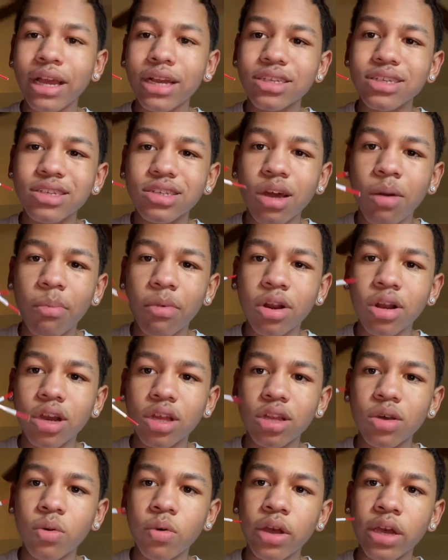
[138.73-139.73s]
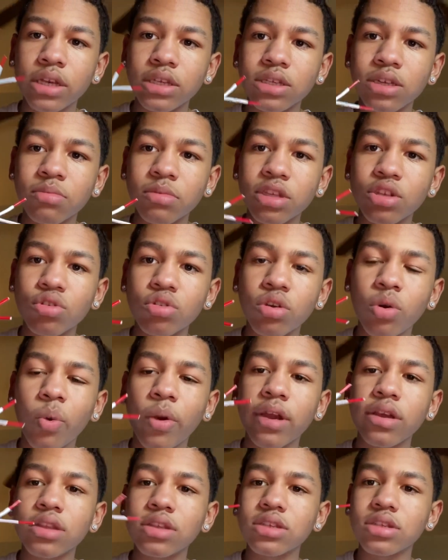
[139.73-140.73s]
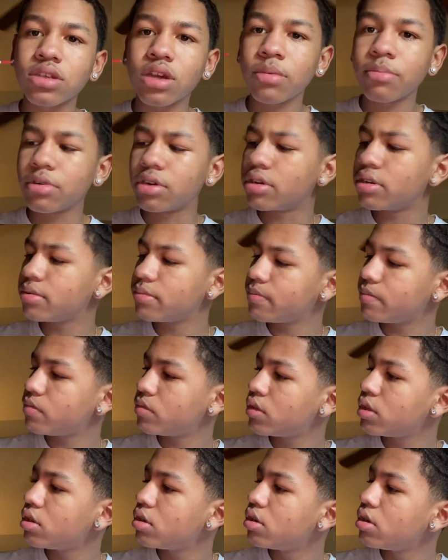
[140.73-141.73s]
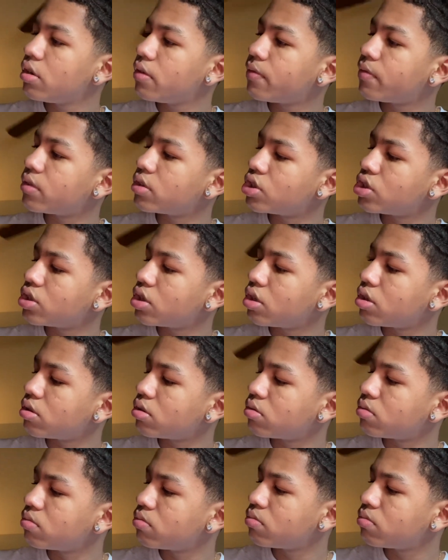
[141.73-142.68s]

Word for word: a summer colorway. Something you could wear in the summer. For sure.